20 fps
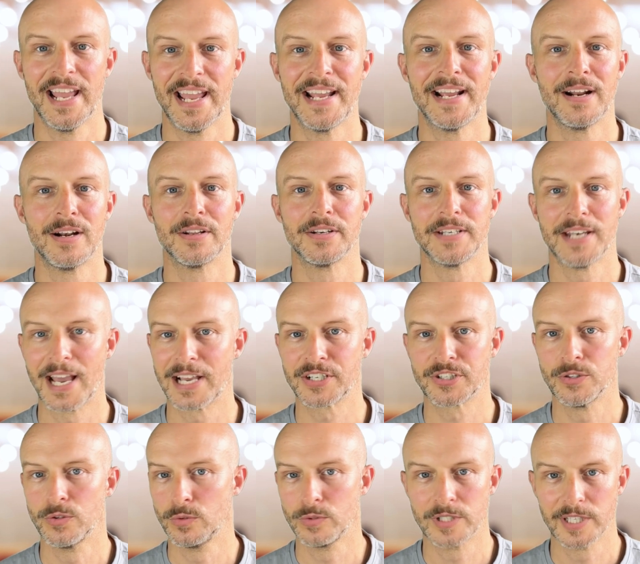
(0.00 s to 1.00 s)
England
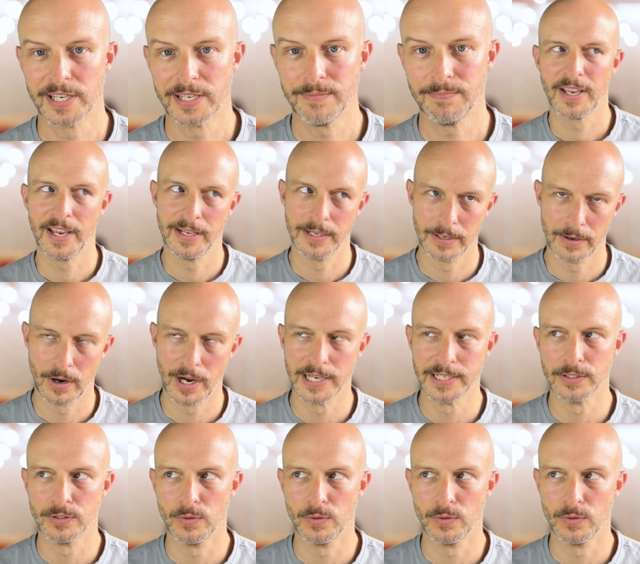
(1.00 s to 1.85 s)
national team in an ideal